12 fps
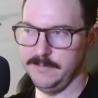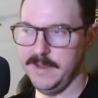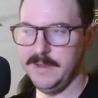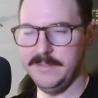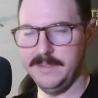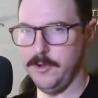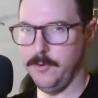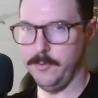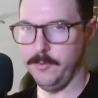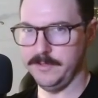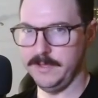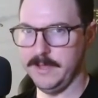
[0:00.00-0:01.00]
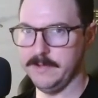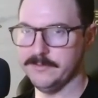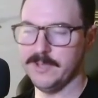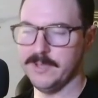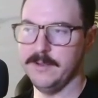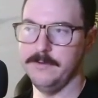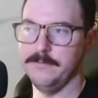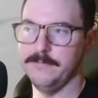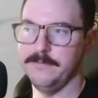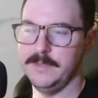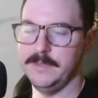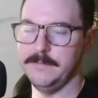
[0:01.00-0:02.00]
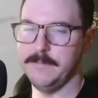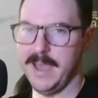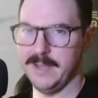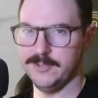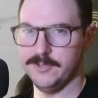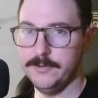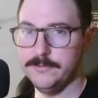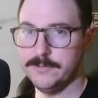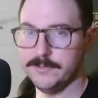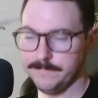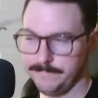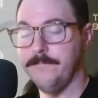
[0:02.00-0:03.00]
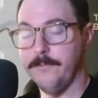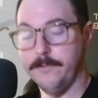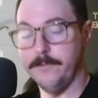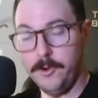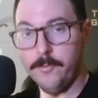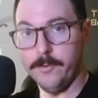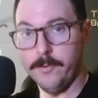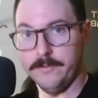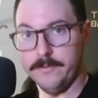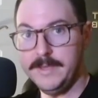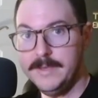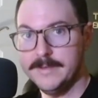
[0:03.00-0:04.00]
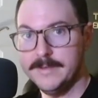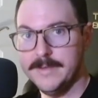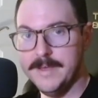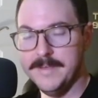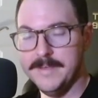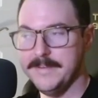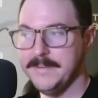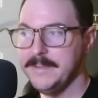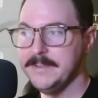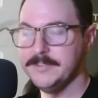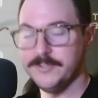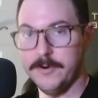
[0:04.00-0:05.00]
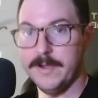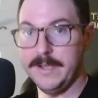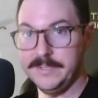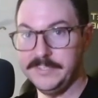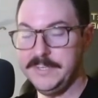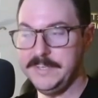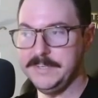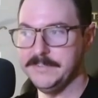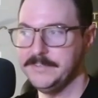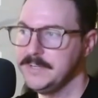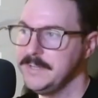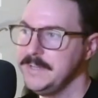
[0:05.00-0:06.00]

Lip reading: Anything noteworthy outside of the patch notes. For noteworthy, sorry, I sneezed.